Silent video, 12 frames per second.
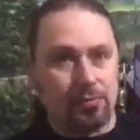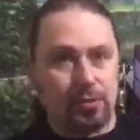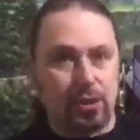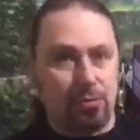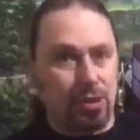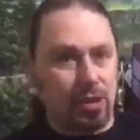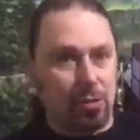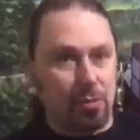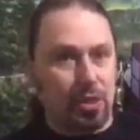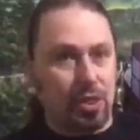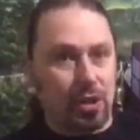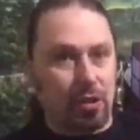Could be a little
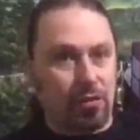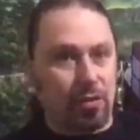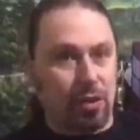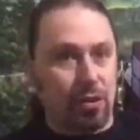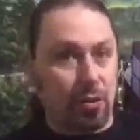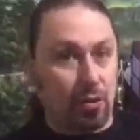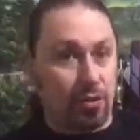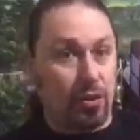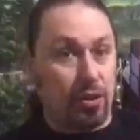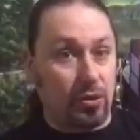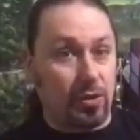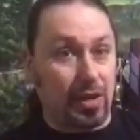bit thicker for a New,
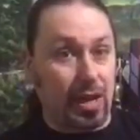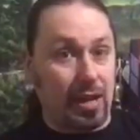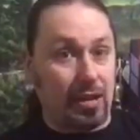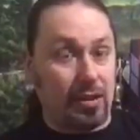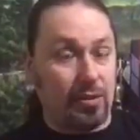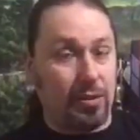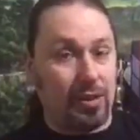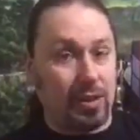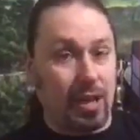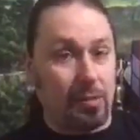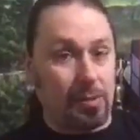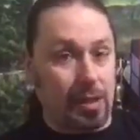a New, a New
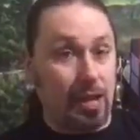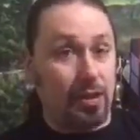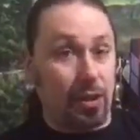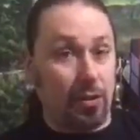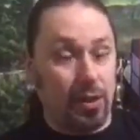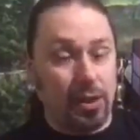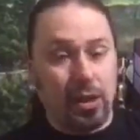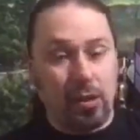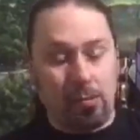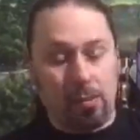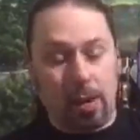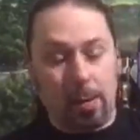England IPA though,
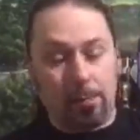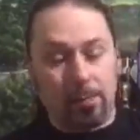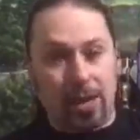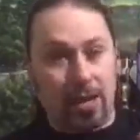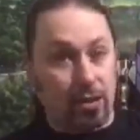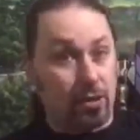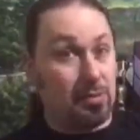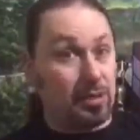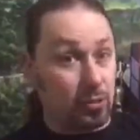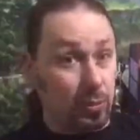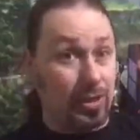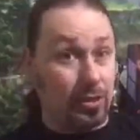but and it could be
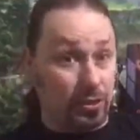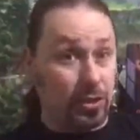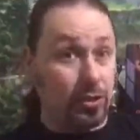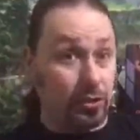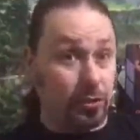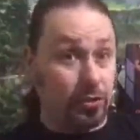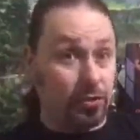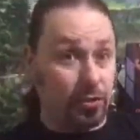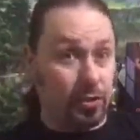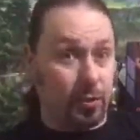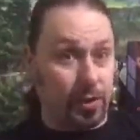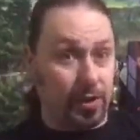sweeter too for a
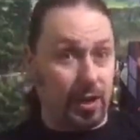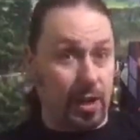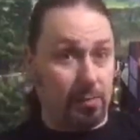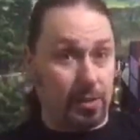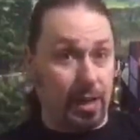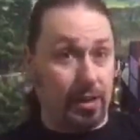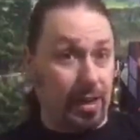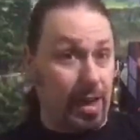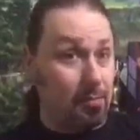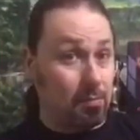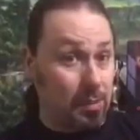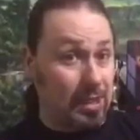New England IPA.
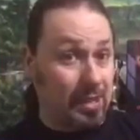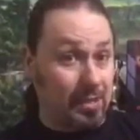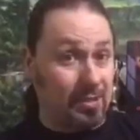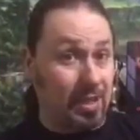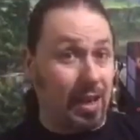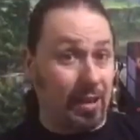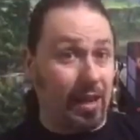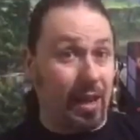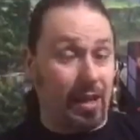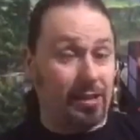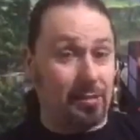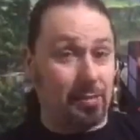That being said, that
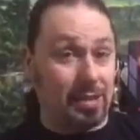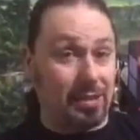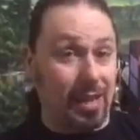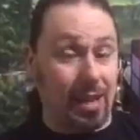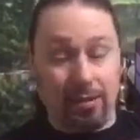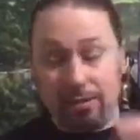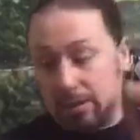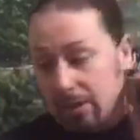has to be said.